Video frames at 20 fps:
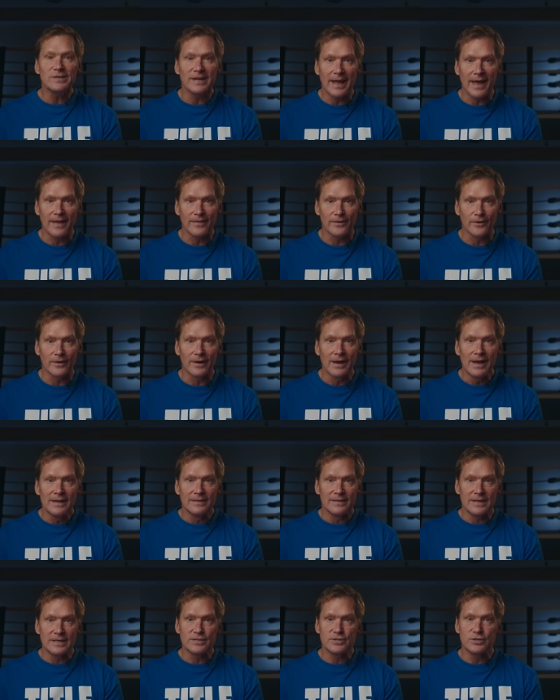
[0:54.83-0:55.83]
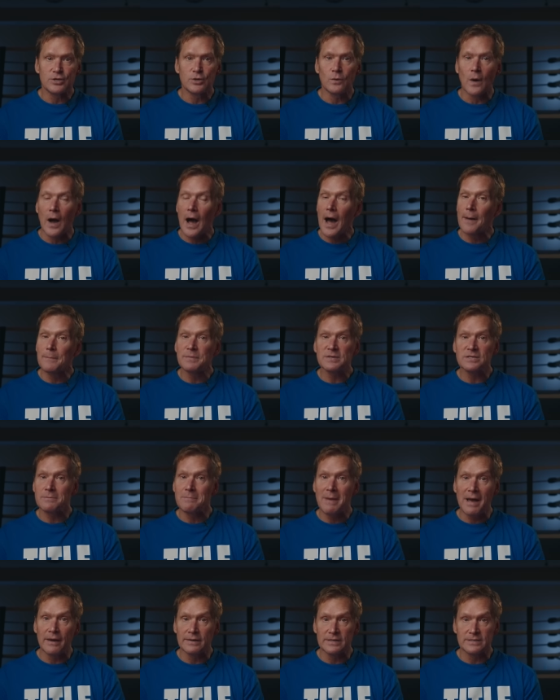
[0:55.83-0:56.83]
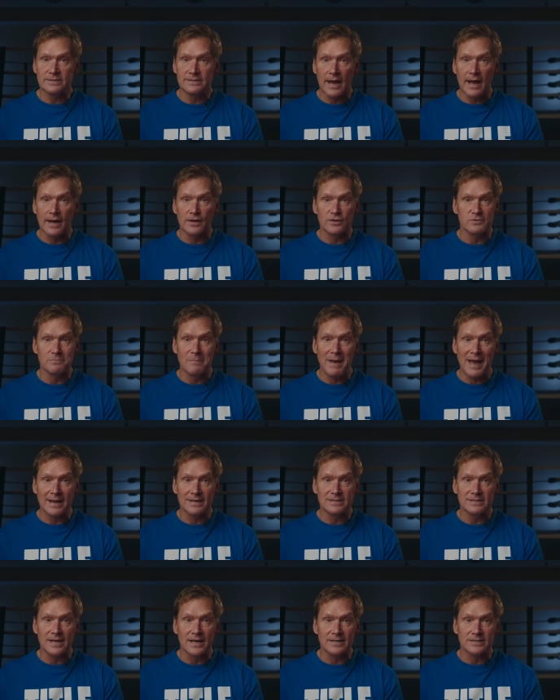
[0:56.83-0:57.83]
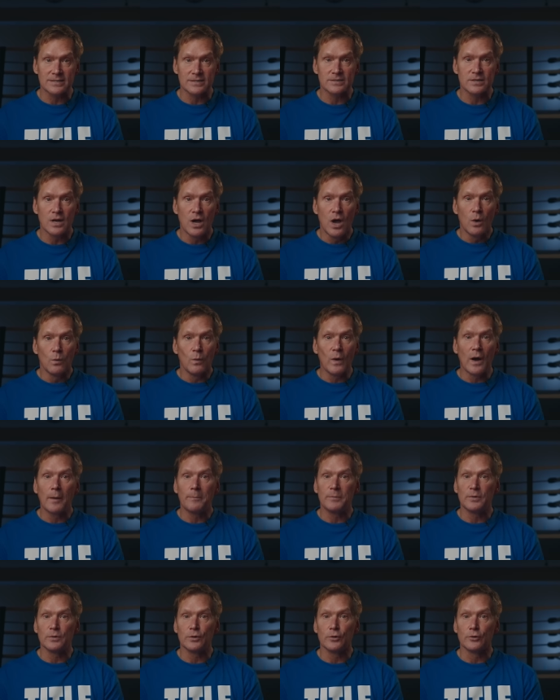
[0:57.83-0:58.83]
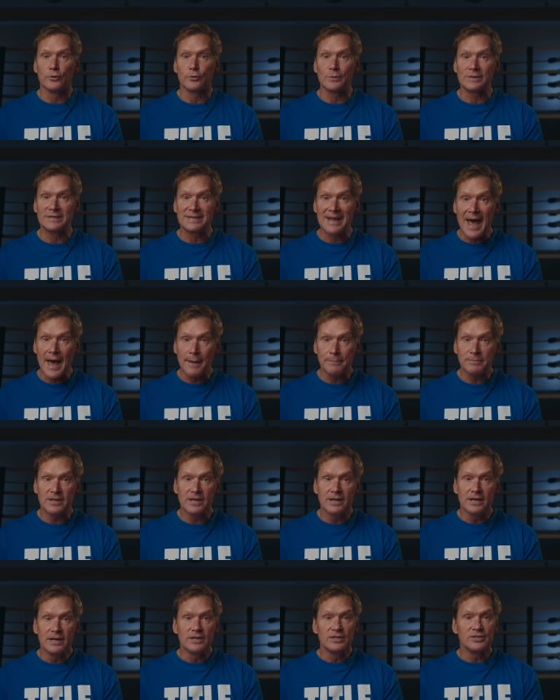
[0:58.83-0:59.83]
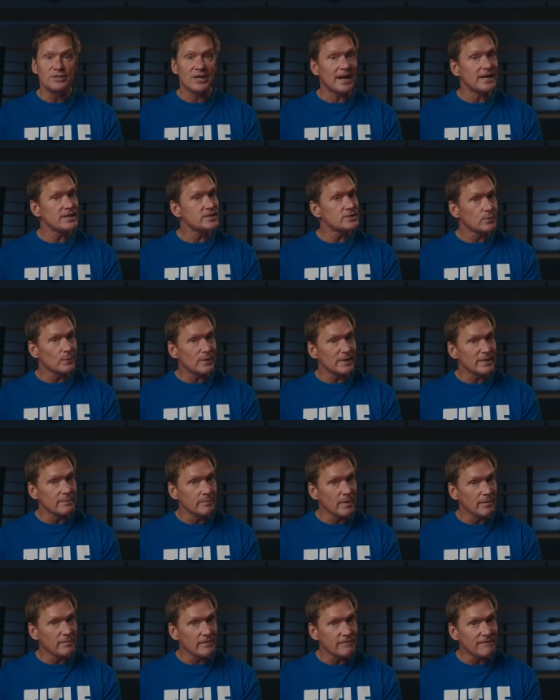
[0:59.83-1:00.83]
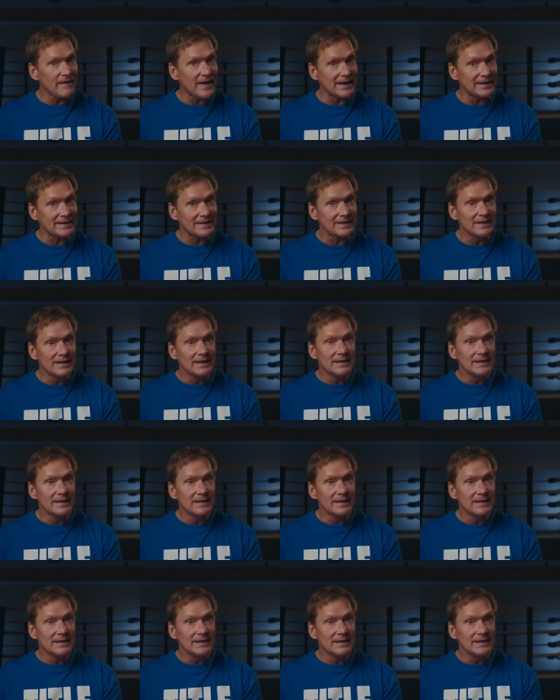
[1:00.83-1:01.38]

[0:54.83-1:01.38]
together, these two opposite mounting styles and bag sizes will help you learn to adapt, change the rhythm of the fight,